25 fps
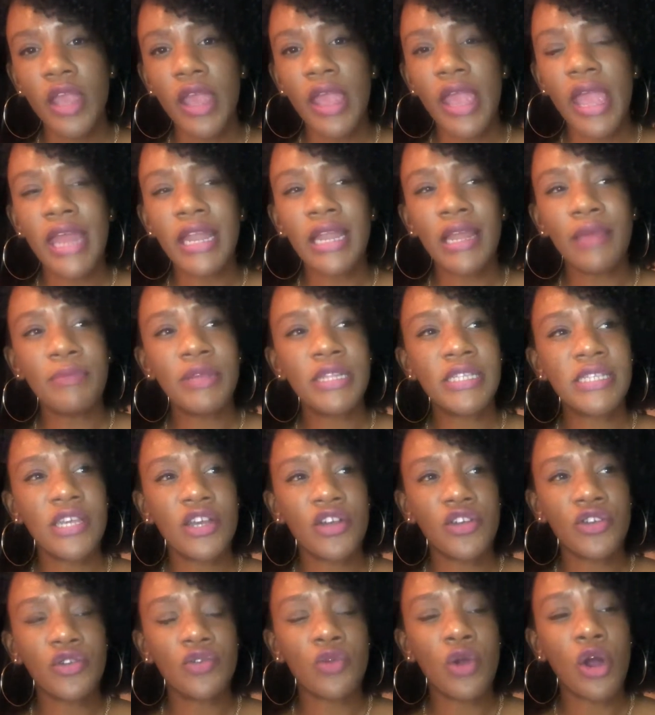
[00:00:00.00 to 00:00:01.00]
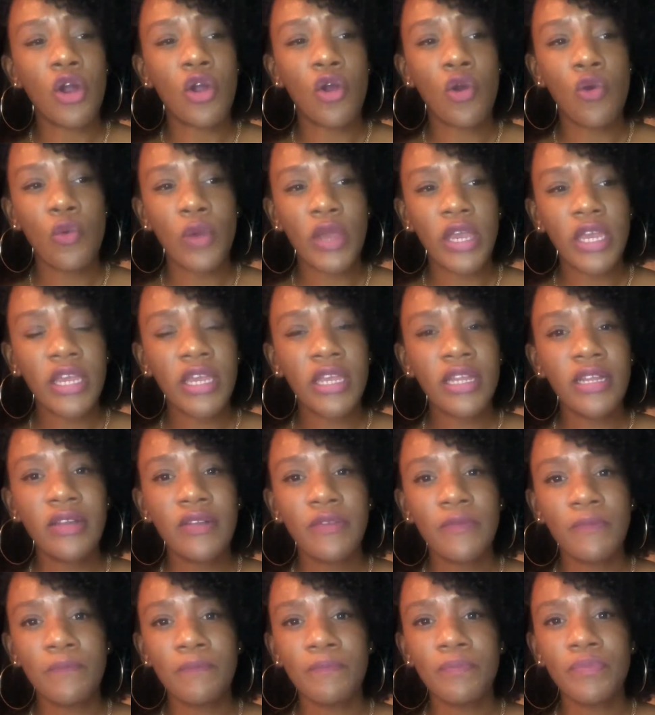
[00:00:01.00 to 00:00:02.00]
And let me tell you, a queen
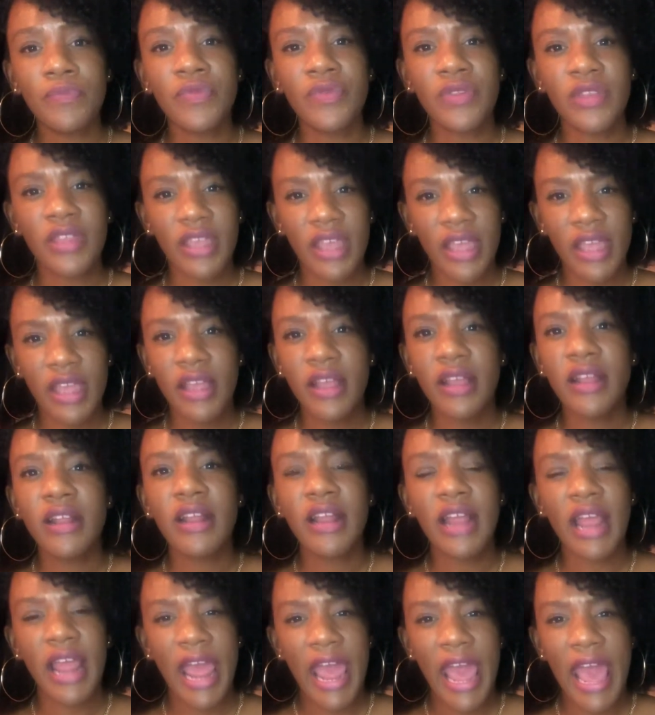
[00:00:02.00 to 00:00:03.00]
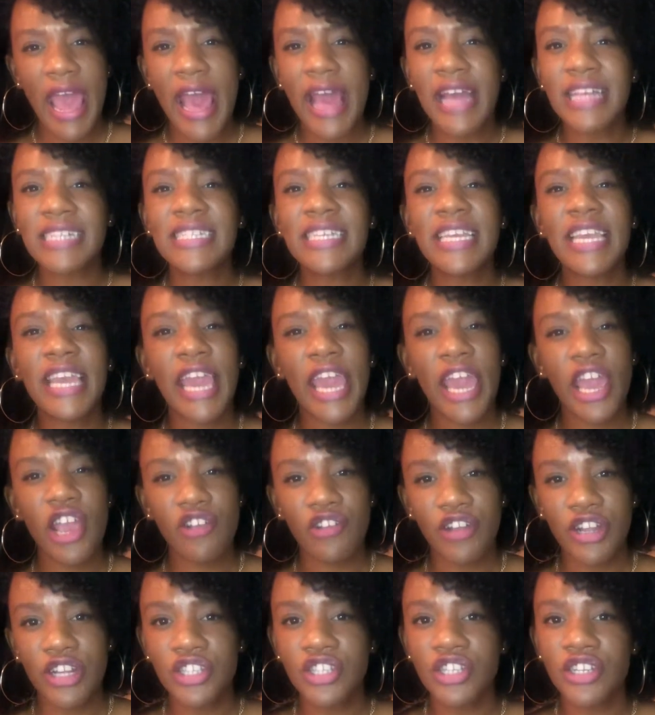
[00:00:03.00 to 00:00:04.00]
has
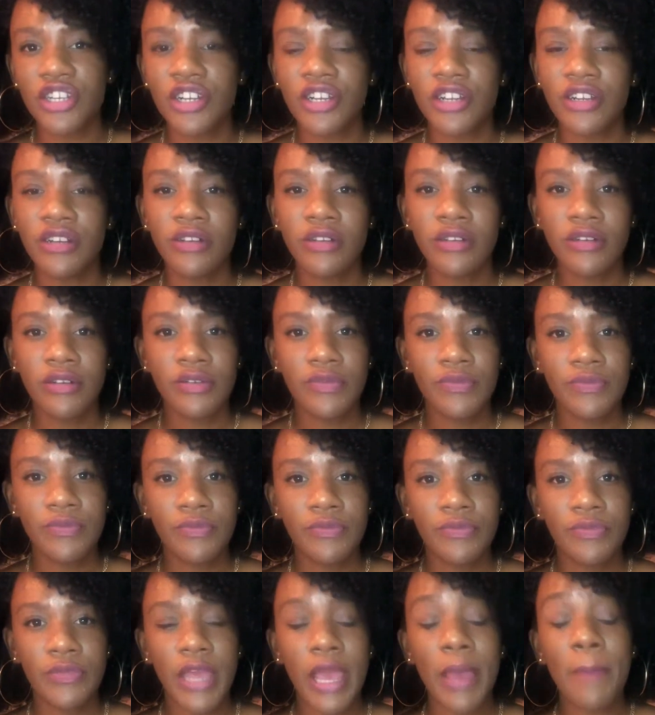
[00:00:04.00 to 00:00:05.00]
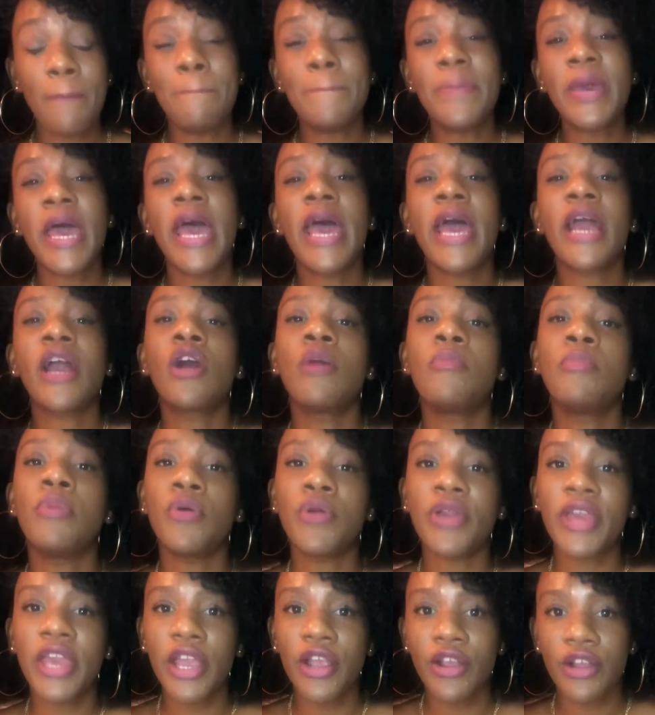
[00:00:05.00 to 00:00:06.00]
character.
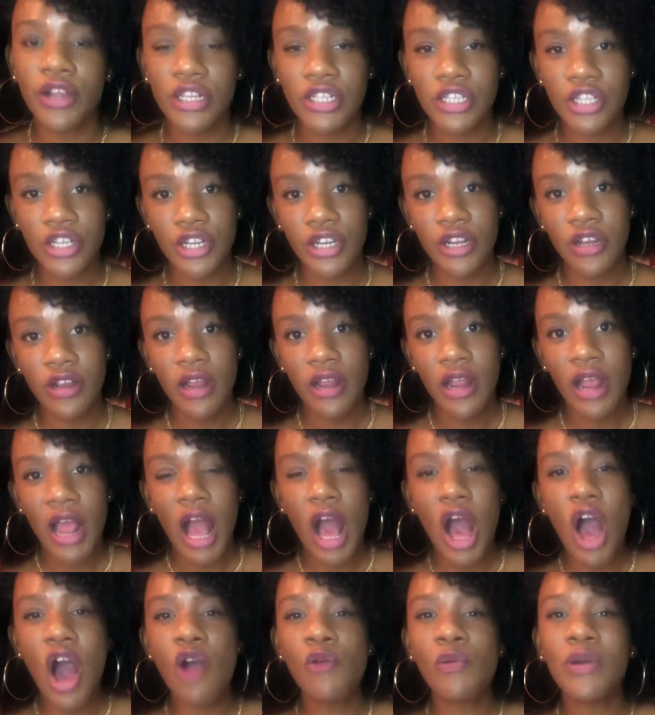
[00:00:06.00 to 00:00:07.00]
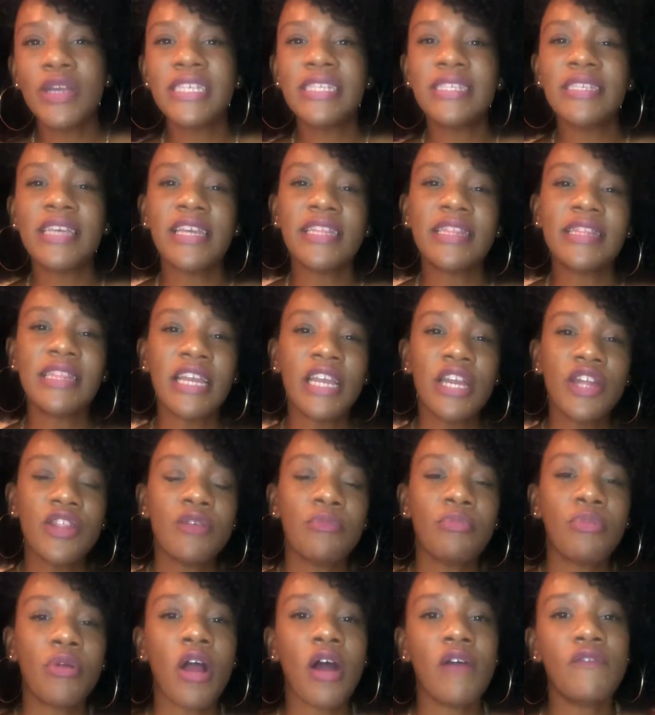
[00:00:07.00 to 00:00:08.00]
Impeccable character. I always say, think of the
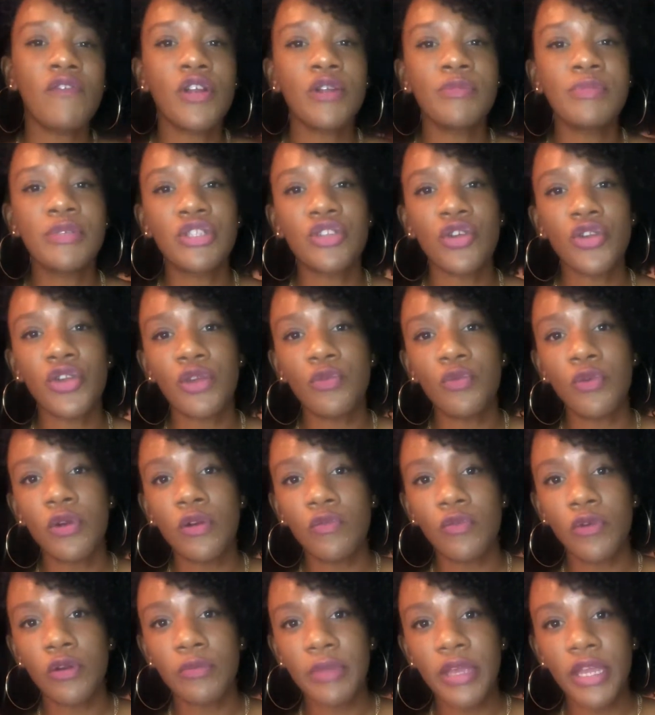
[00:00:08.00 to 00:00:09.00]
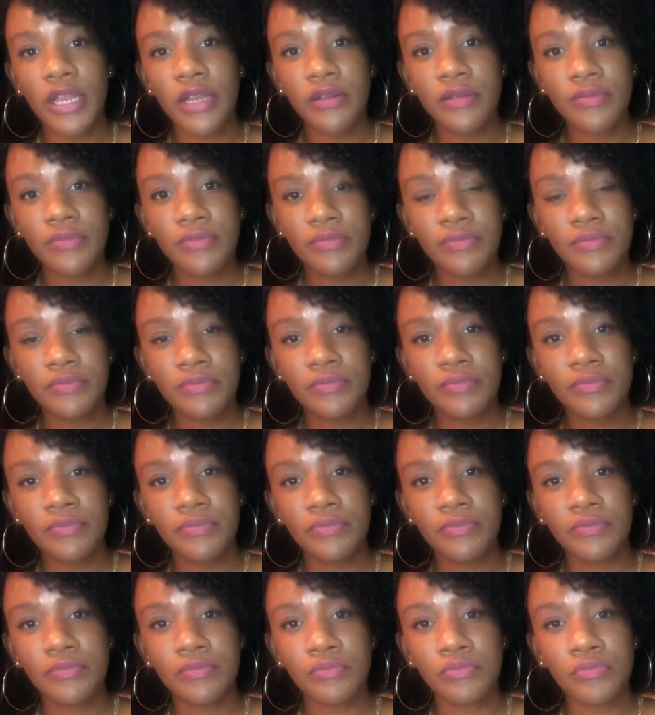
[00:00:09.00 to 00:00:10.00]
Proverbs 31 woman.
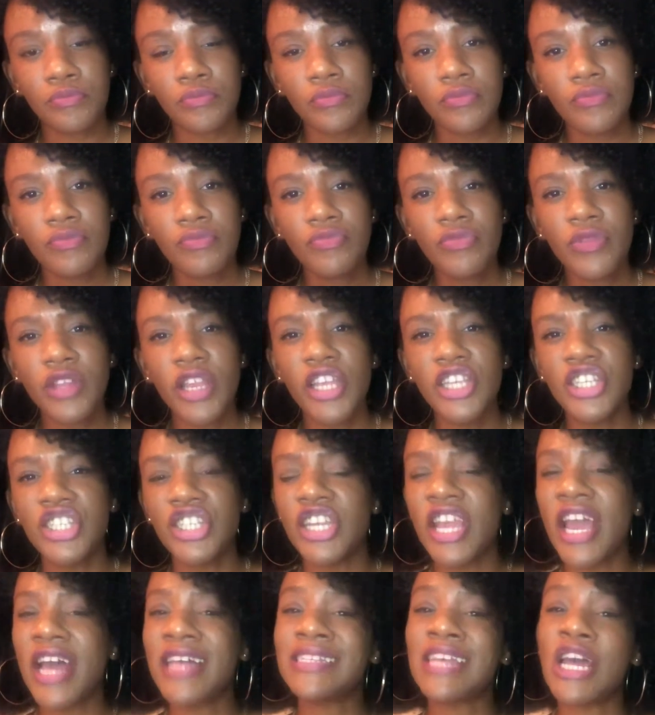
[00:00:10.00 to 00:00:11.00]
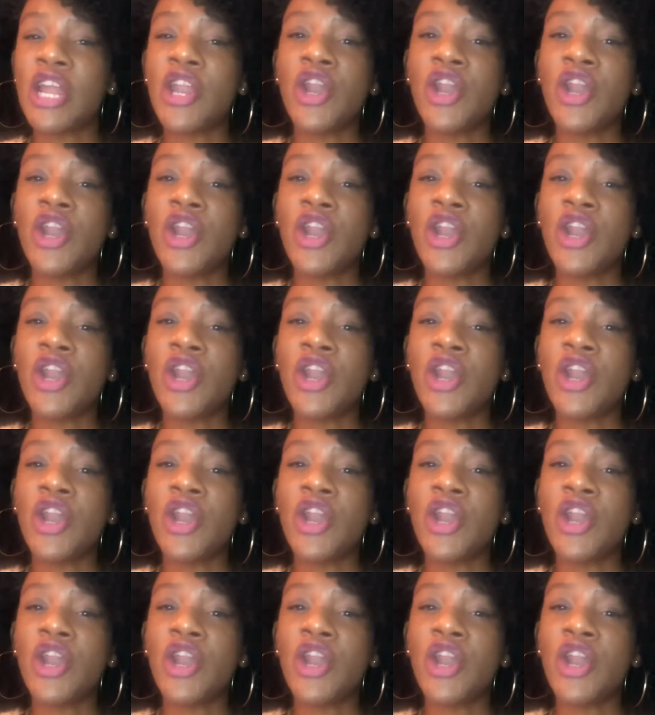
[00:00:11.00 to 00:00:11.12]
And she has a